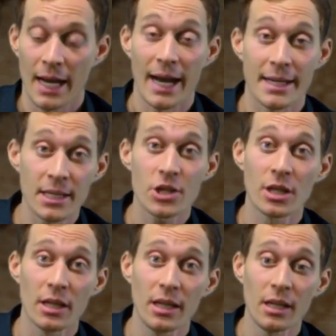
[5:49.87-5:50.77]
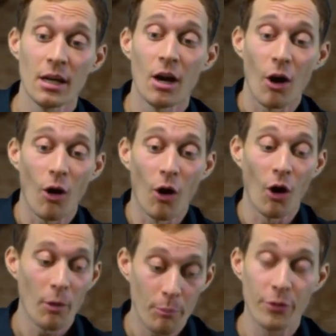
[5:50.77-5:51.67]
Additionally,
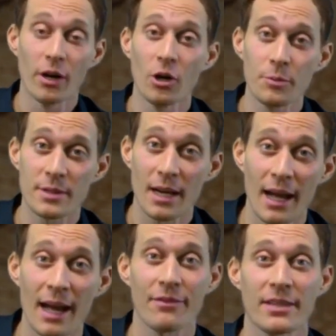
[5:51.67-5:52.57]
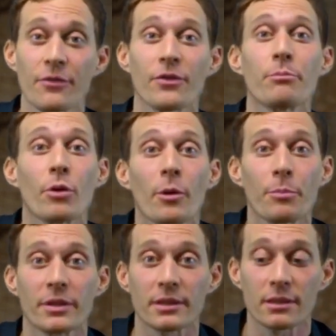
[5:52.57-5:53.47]
all probes have a different
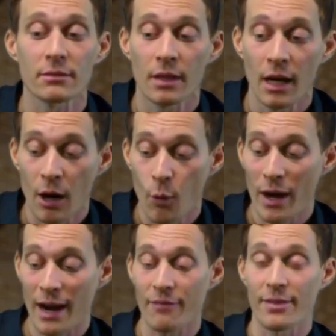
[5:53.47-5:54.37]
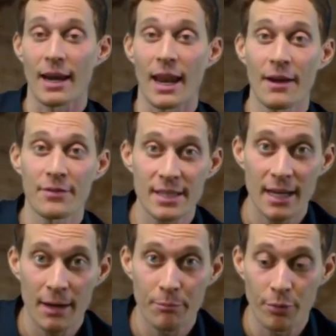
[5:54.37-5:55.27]
purpose. We have the live
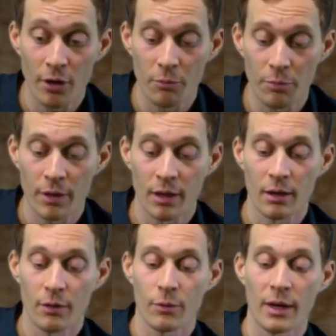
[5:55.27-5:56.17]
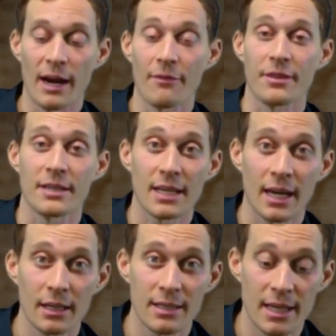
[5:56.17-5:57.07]
scan probe, we have the
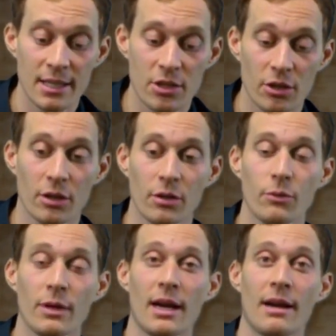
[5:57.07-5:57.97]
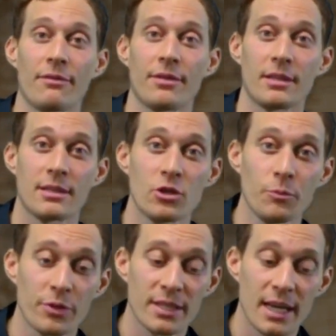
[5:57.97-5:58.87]
tunnel sensor, we have the
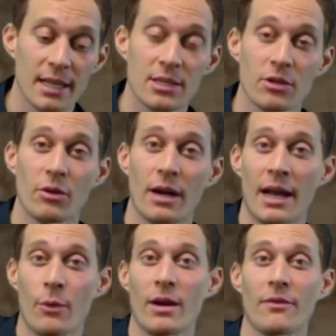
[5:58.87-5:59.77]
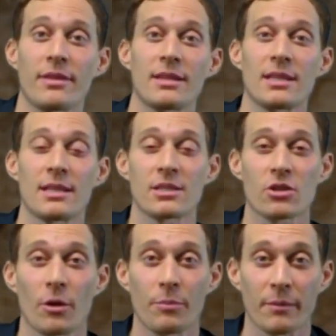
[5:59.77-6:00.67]
super sensor, and we have the
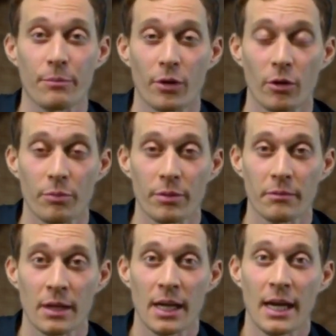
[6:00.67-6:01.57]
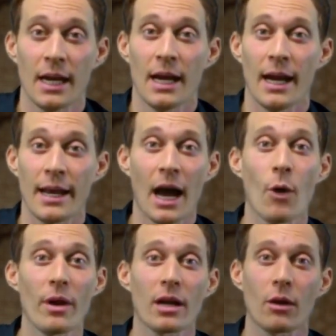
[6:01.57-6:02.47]
telescopic probe. And now we are